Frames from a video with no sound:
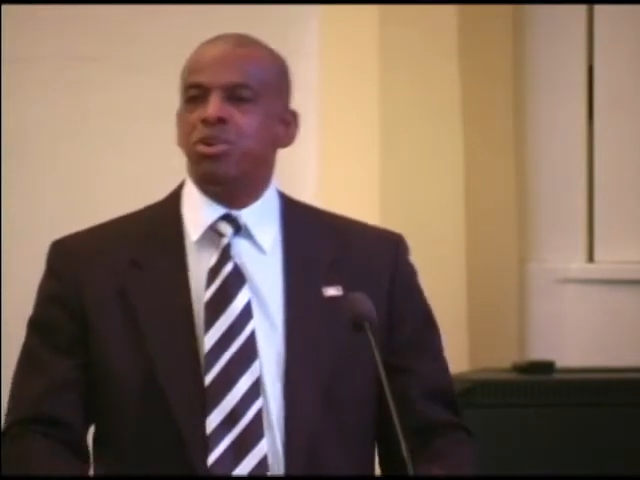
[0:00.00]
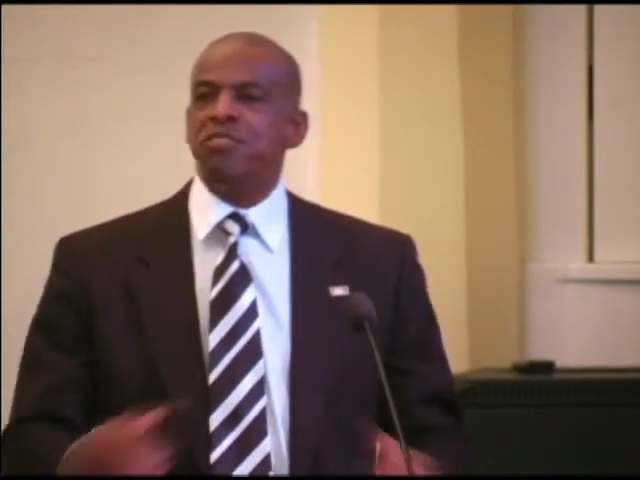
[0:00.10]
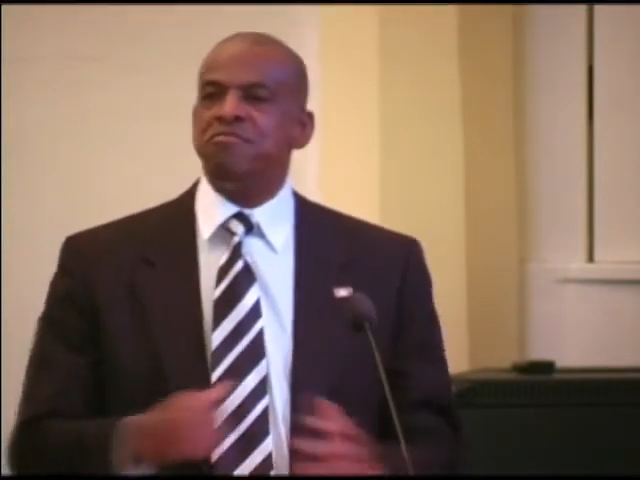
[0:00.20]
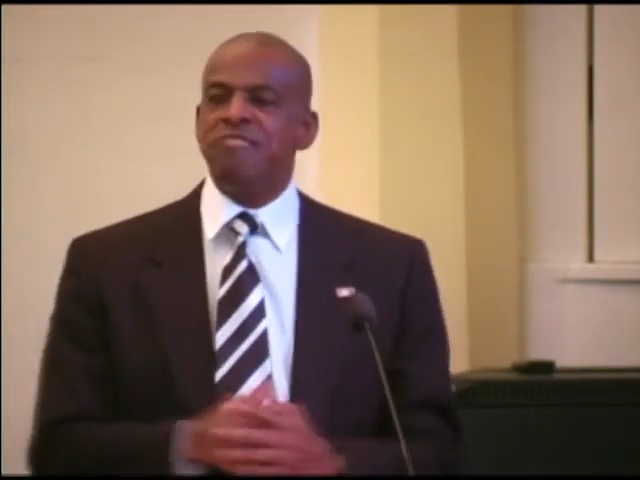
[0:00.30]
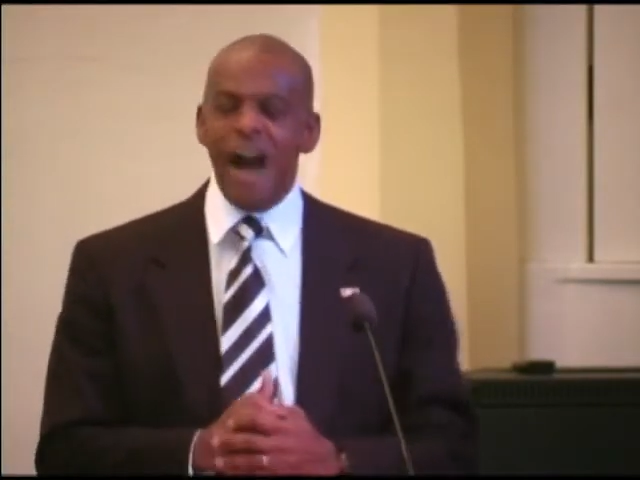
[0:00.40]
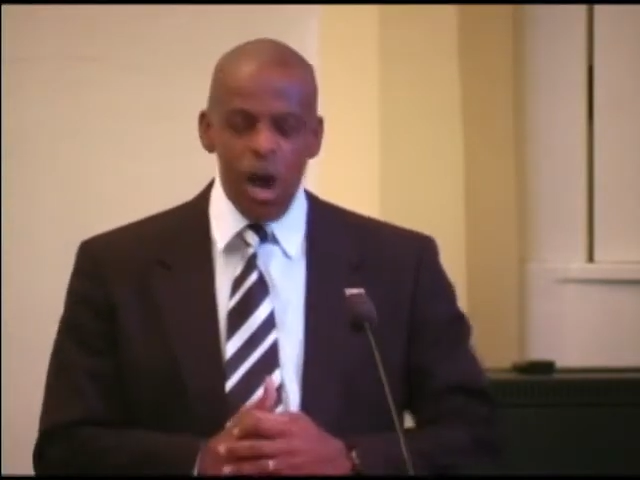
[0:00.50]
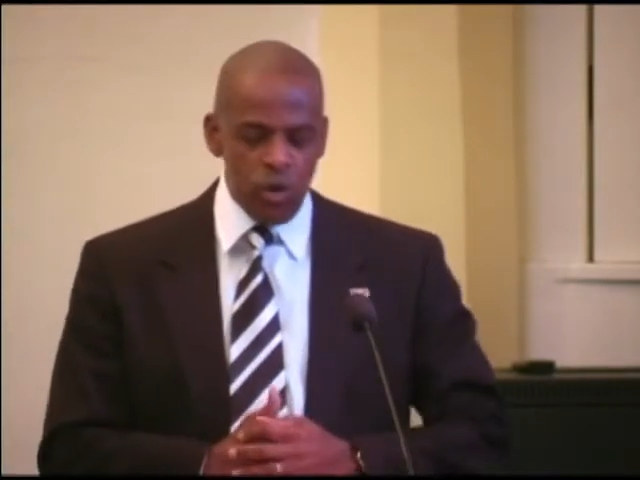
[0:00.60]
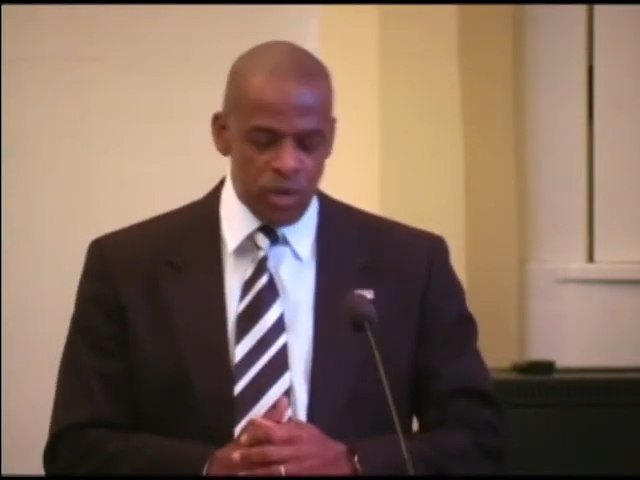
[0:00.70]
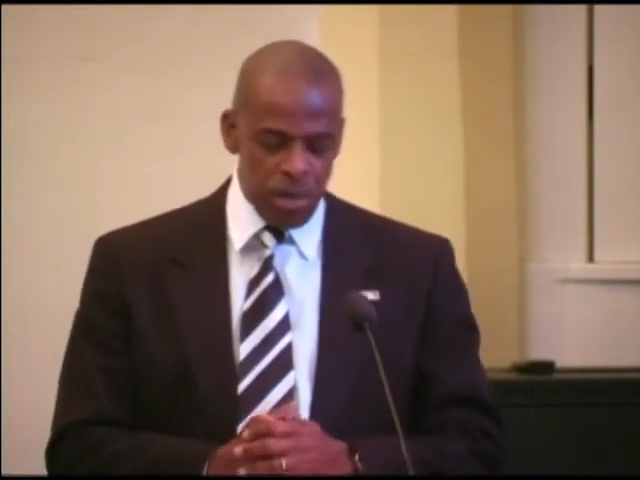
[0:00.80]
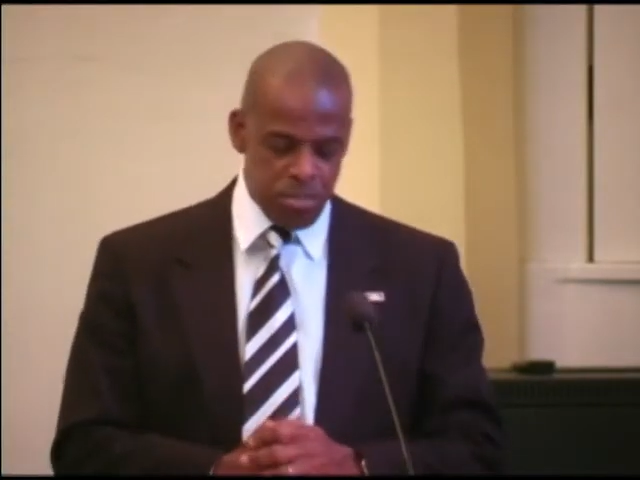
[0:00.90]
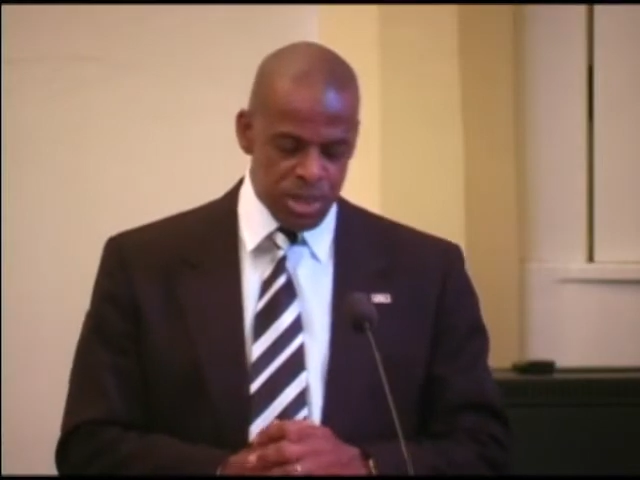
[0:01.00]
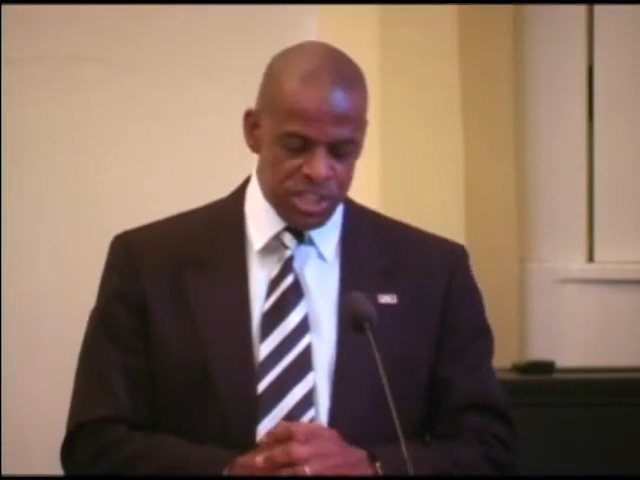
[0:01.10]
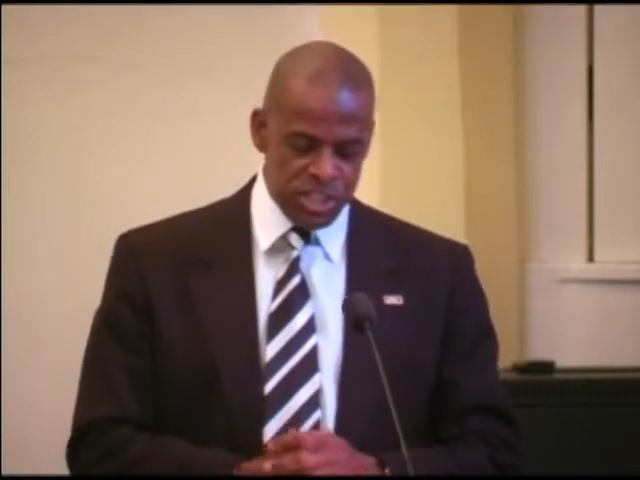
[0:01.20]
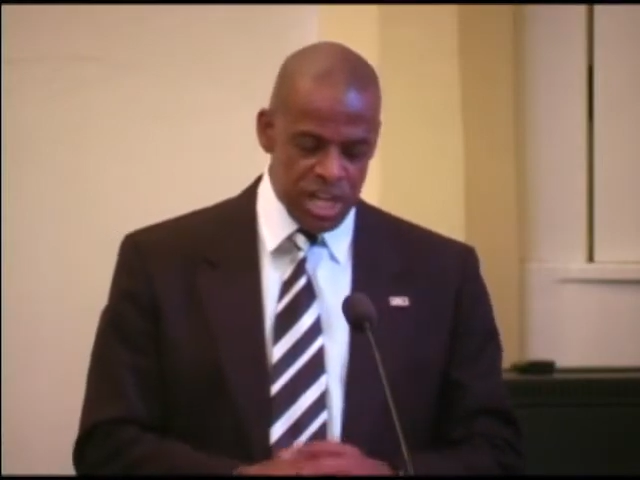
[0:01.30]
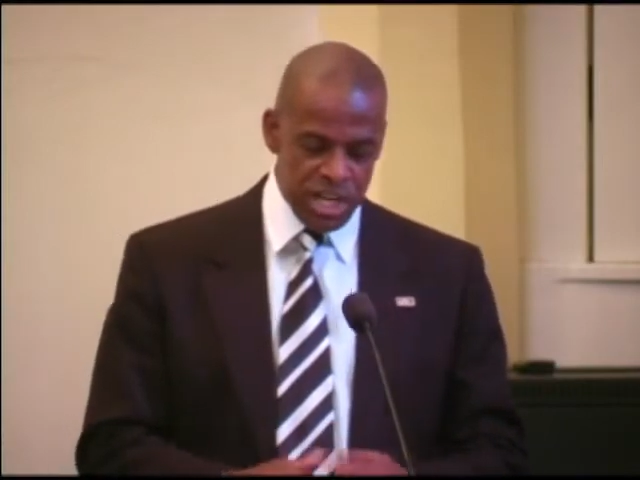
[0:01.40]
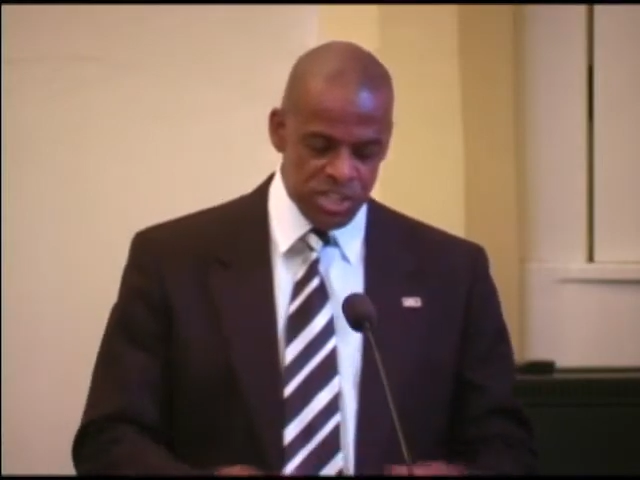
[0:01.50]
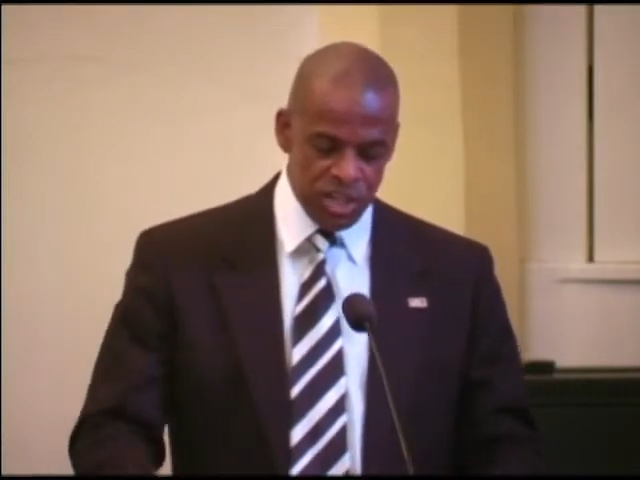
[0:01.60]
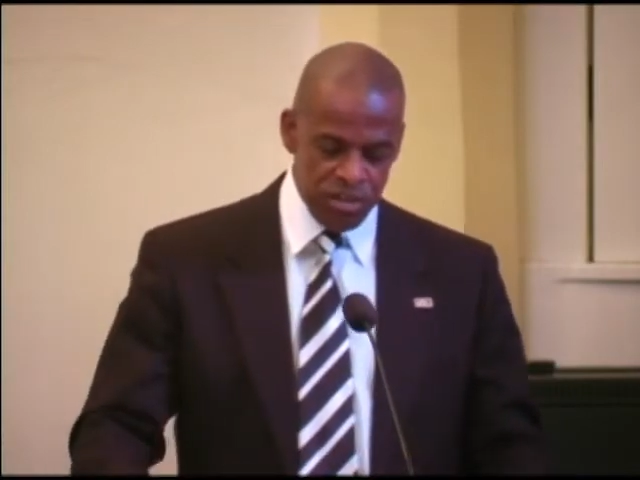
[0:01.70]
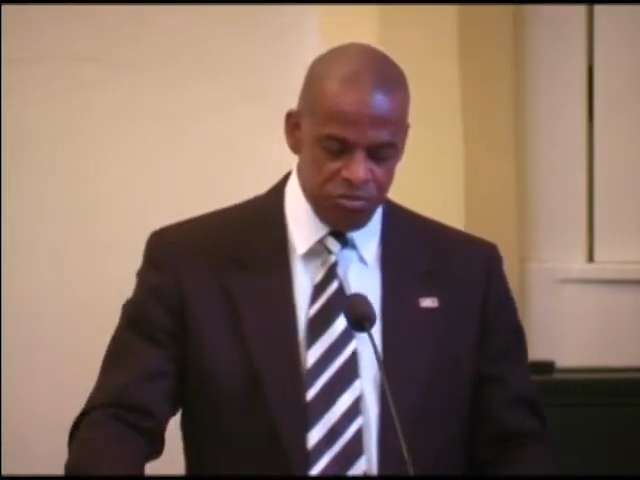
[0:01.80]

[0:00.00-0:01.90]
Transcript: profound appreciation